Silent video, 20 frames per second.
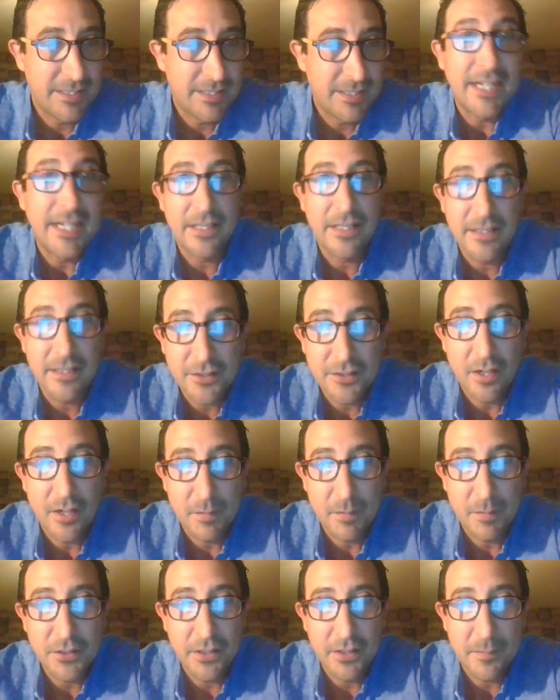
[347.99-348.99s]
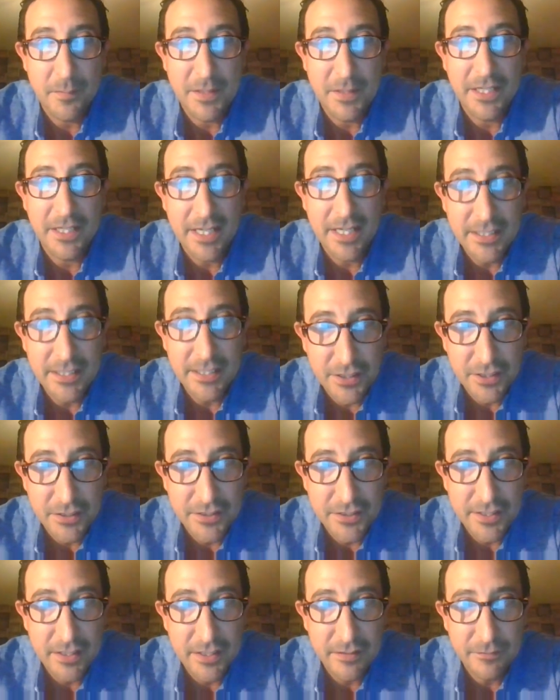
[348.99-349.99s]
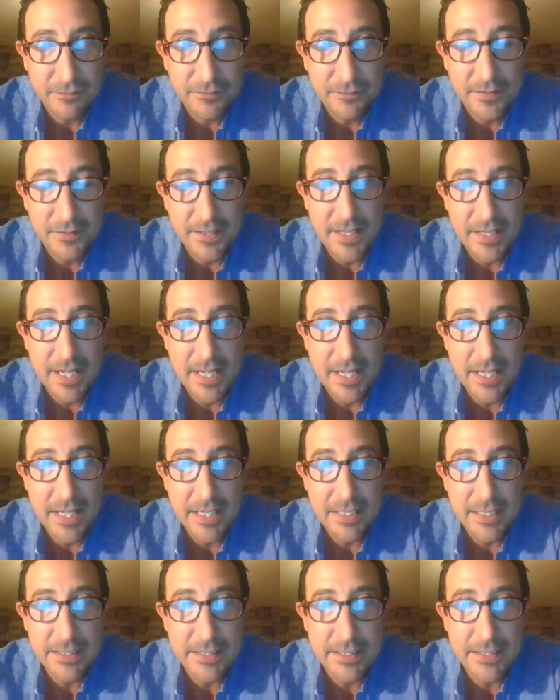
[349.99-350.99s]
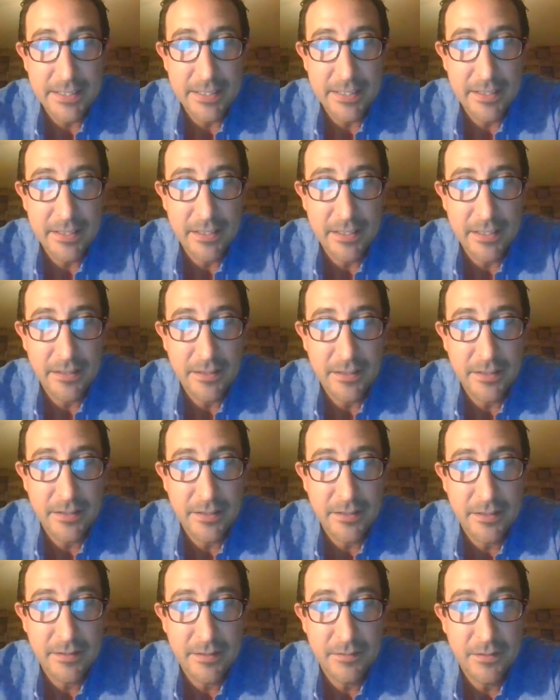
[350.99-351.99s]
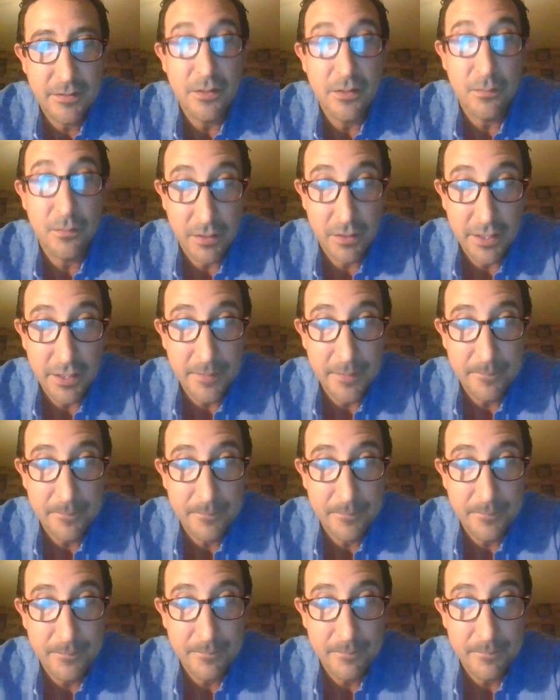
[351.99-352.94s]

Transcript: taking this opportunity to be kind to yourself, and don't worry.